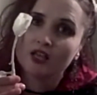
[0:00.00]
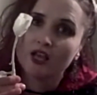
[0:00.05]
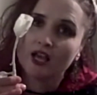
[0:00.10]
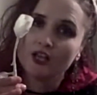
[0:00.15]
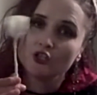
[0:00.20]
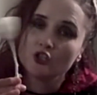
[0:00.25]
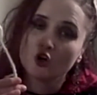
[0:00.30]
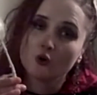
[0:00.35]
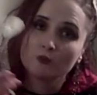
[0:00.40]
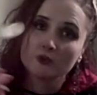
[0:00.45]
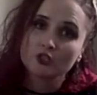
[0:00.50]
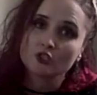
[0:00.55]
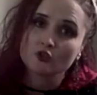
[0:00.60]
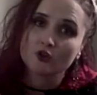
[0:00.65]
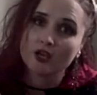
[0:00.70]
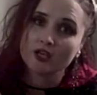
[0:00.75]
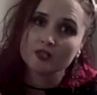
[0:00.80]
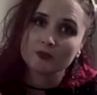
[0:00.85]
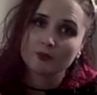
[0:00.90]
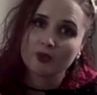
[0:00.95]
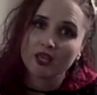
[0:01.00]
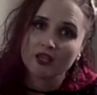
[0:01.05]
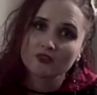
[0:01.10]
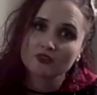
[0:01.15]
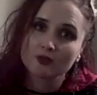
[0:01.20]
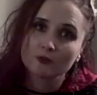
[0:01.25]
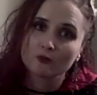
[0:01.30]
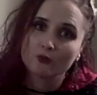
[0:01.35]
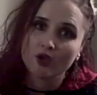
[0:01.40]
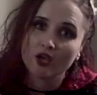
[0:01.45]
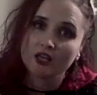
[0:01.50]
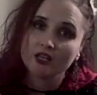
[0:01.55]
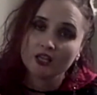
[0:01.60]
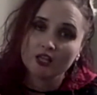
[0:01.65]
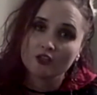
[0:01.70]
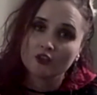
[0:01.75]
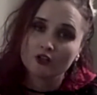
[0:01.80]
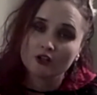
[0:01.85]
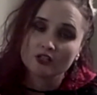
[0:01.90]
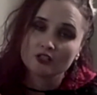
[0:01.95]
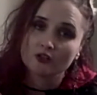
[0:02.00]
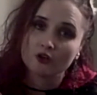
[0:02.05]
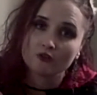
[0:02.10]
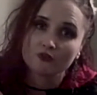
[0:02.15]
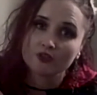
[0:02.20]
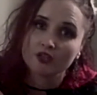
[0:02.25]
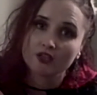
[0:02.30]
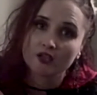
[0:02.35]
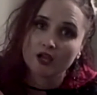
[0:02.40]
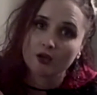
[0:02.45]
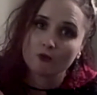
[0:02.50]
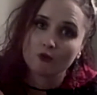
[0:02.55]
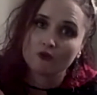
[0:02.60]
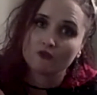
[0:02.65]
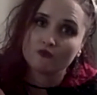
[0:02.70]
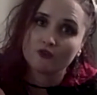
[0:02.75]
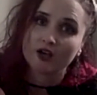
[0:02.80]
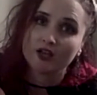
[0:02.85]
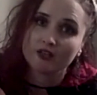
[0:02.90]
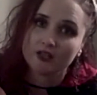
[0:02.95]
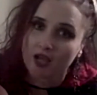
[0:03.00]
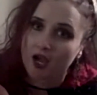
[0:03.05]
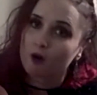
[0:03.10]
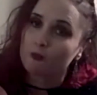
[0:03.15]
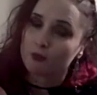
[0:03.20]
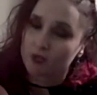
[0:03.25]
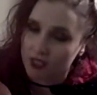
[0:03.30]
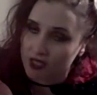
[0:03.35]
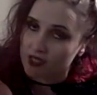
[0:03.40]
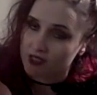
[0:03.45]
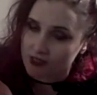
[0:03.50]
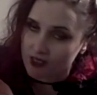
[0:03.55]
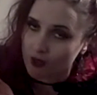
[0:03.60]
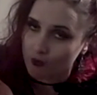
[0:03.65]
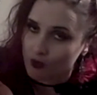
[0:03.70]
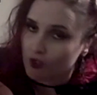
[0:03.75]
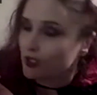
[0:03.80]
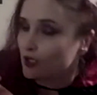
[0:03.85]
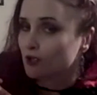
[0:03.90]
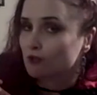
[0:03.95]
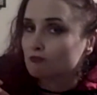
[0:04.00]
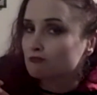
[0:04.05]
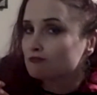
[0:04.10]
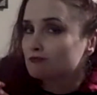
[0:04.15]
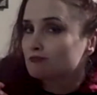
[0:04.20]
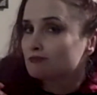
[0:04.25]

And don't be trying to paint them red either, and don't think I won't find out, because I will.